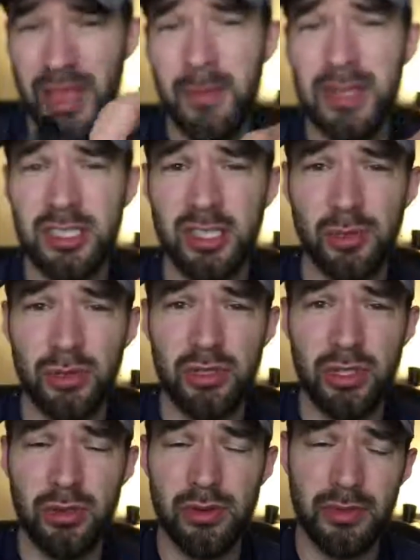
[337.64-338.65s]
That means it's
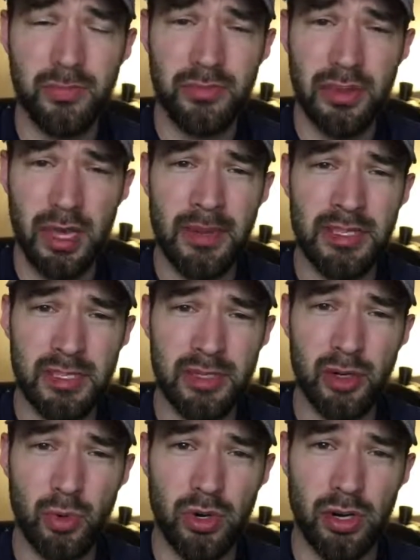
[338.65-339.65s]
Bluetooth. That means it's
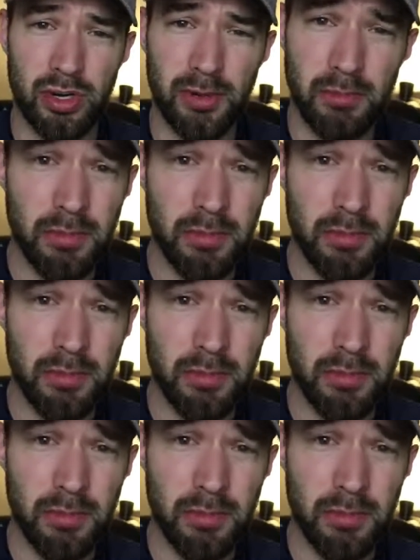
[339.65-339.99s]
gonna work.